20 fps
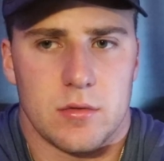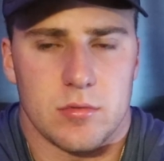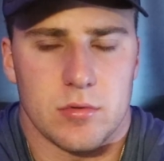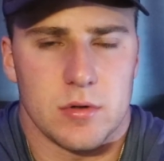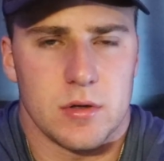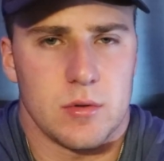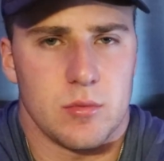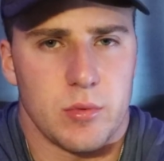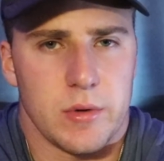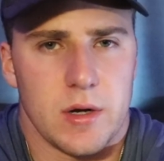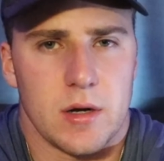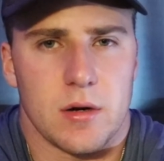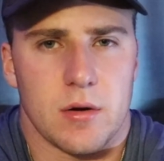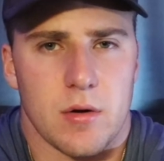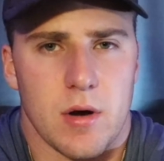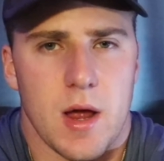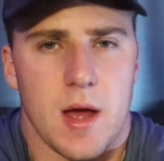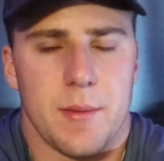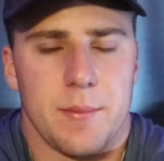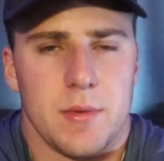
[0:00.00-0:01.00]
really weird
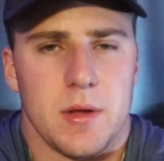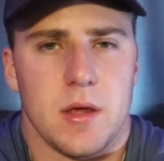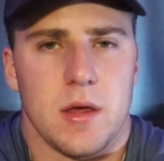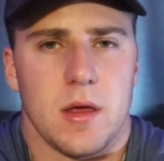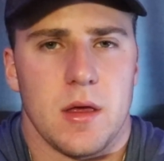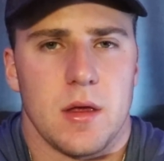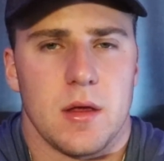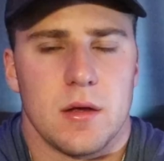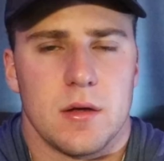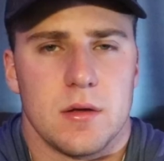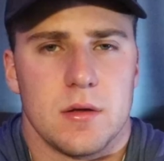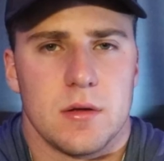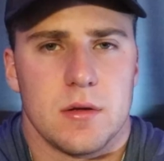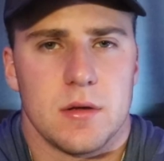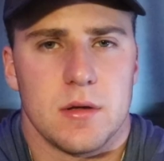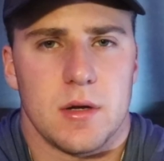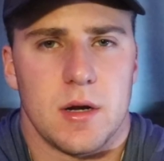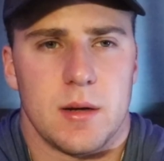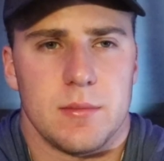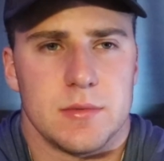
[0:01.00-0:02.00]
around me.
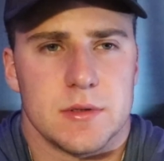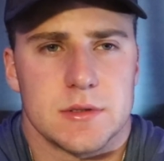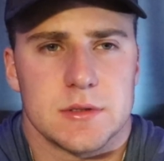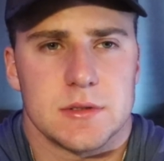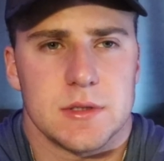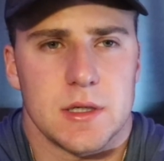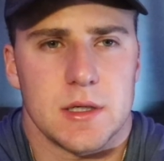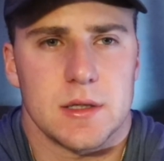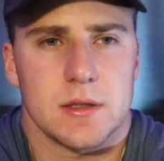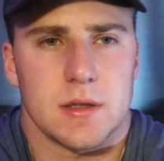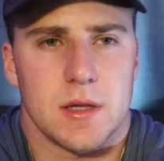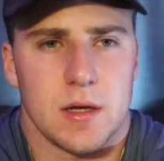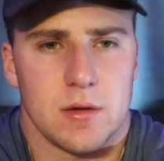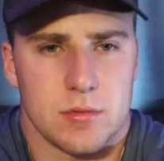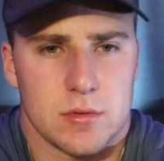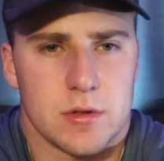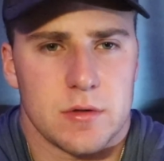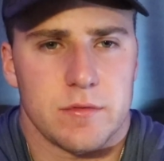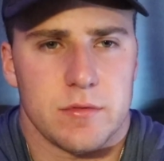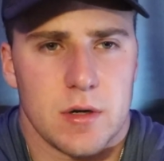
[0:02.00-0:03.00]
And I'm just thinking
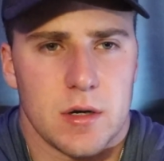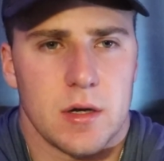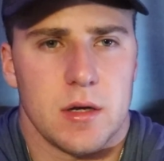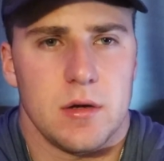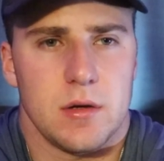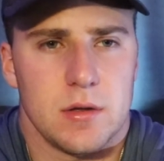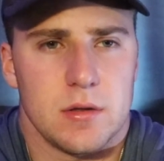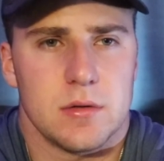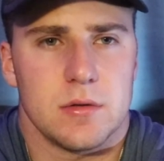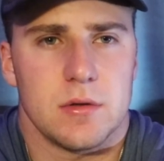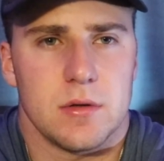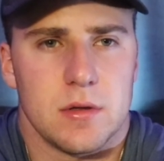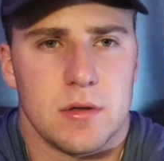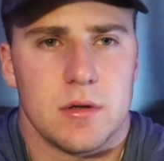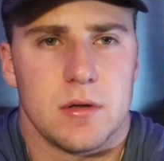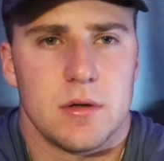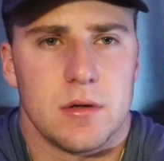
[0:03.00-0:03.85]
like, what the fuck are you doing?